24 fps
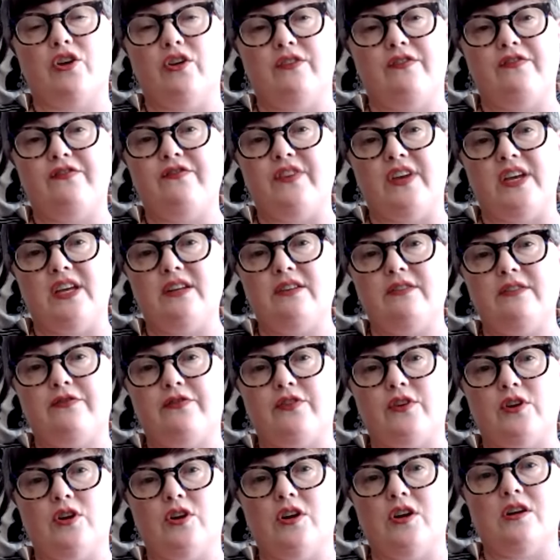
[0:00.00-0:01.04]
for her
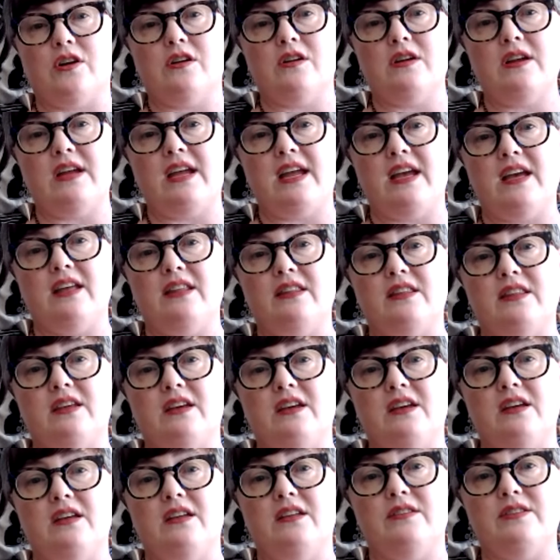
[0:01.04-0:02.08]
and the the
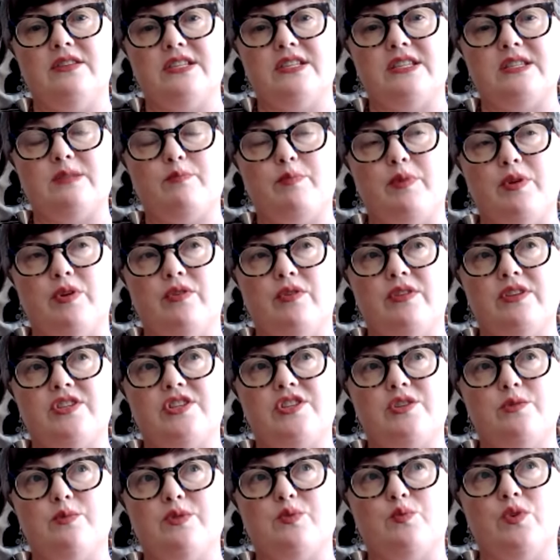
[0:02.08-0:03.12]
spirit that she was working
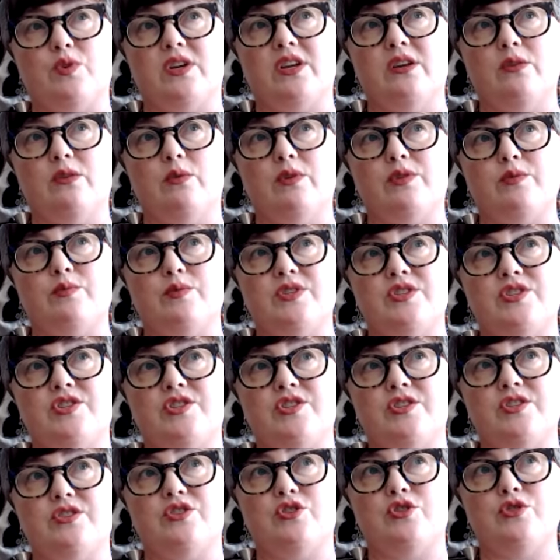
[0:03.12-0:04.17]
with was just
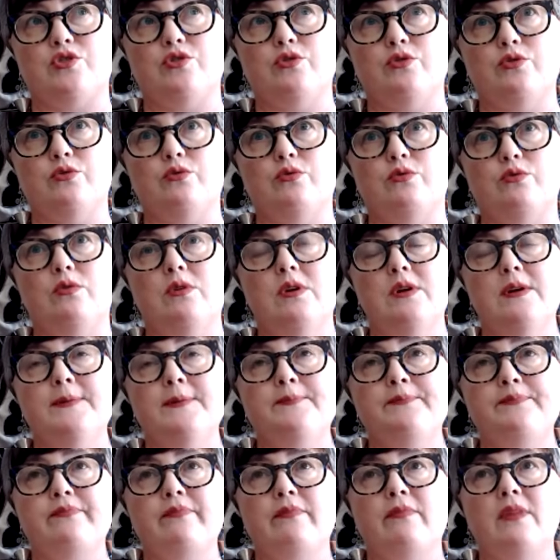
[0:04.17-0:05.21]
too
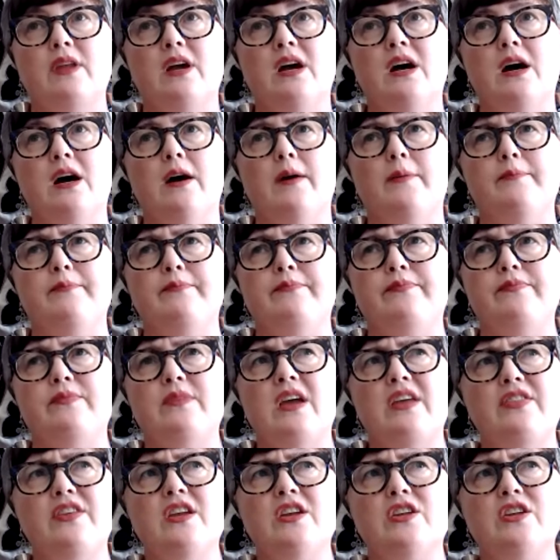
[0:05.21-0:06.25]
um i think
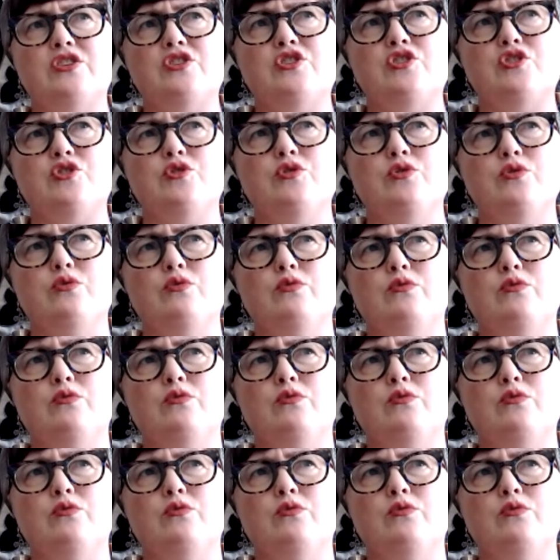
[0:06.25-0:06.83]
too